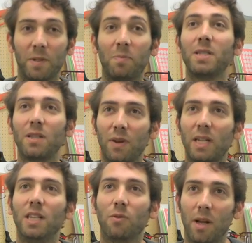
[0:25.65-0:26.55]

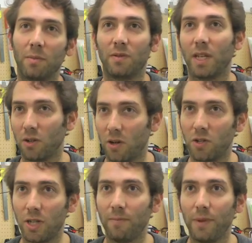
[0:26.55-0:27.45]
specifically in the realms of
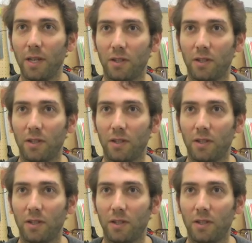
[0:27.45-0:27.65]
technology.